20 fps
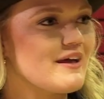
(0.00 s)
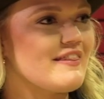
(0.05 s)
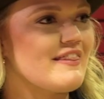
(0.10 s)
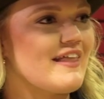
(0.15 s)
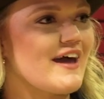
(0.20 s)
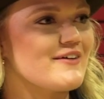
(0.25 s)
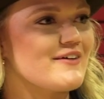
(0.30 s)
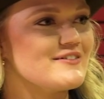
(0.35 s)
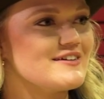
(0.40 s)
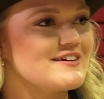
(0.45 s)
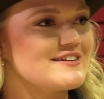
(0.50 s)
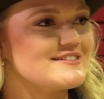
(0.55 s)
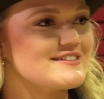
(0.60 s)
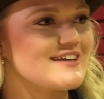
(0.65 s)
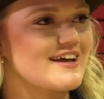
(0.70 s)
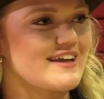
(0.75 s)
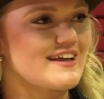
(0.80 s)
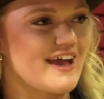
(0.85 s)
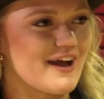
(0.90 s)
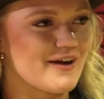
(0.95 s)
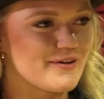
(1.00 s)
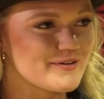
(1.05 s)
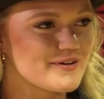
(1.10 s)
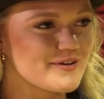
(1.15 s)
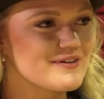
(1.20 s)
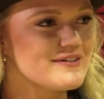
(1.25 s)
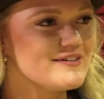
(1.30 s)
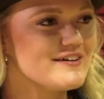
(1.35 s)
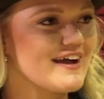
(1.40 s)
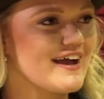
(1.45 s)
and that was a
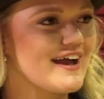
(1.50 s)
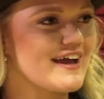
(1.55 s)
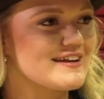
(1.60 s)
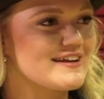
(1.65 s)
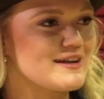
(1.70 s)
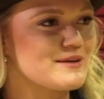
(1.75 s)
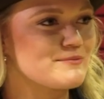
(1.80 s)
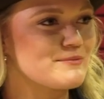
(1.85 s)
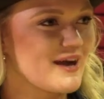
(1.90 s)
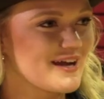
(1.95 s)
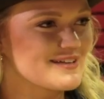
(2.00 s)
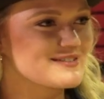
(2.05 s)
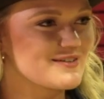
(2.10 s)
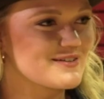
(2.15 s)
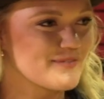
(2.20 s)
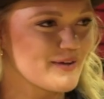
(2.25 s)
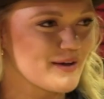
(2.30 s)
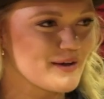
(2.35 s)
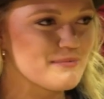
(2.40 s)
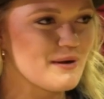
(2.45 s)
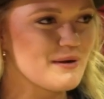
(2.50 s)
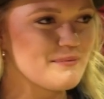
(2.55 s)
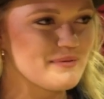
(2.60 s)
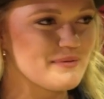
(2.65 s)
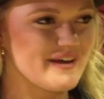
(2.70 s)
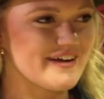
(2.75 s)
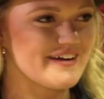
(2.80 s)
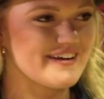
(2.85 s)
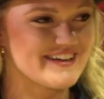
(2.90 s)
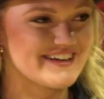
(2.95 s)
cowgirl and a Nebraska volleyball
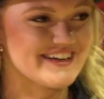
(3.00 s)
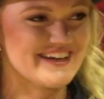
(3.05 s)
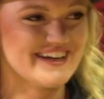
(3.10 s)
player.